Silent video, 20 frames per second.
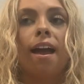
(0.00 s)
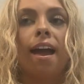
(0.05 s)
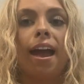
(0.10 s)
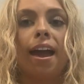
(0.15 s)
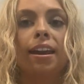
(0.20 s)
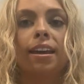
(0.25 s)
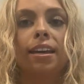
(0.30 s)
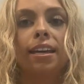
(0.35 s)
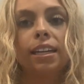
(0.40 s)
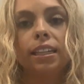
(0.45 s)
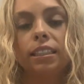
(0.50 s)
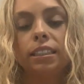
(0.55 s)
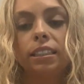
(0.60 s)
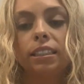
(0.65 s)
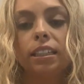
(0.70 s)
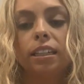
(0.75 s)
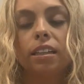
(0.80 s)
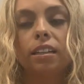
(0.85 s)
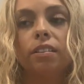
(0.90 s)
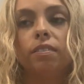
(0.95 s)

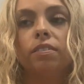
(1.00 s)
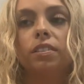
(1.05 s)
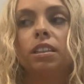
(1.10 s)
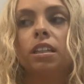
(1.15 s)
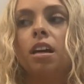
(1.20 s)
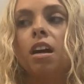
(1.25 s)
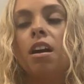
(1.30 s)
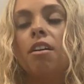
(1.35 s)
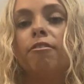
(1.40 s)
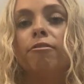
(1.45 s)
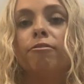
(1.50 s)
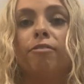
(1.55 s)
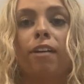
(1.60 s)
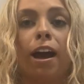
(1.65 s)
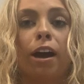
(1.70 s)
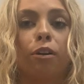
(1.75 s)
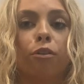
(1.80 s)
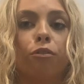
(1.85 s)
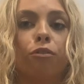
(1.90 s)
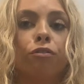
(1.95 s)
adhesives,
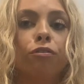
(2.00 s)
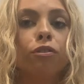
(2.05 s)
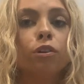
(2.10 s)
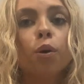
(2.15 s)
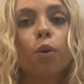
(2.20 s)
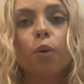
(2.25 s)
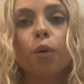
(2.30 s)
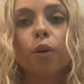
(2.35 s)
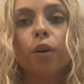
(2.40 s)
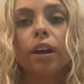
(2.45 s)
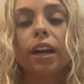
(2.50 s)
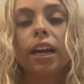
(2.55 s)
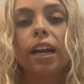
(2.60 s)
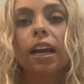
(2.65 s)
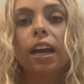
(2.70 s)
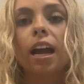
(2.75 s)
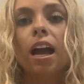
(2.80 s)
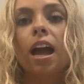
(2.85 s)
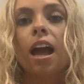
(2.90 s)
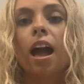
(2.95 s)
vinyl
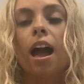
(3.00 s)
flooring,